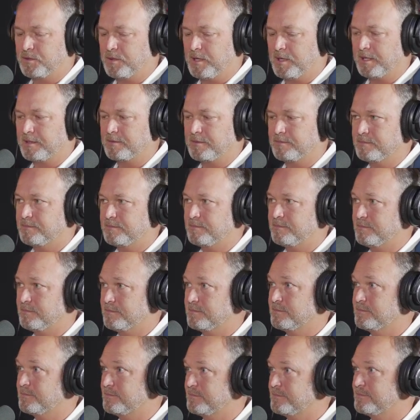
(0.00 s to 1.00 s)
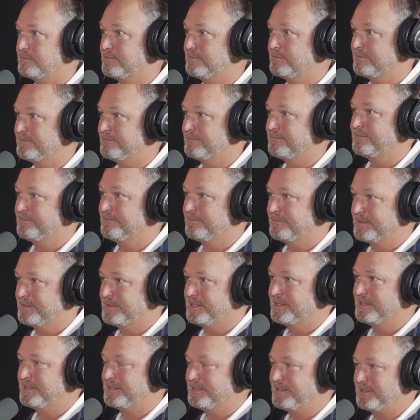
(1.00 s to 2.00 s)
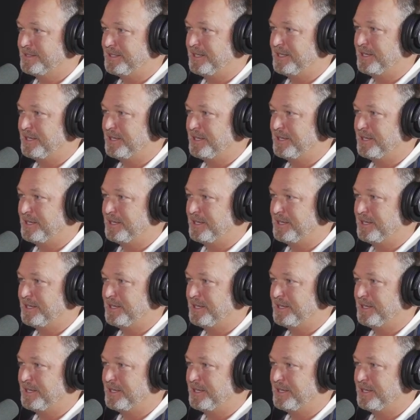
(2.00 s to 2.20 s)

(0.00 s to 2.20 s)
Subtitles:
me a while to figure that out, Sheriff Orr.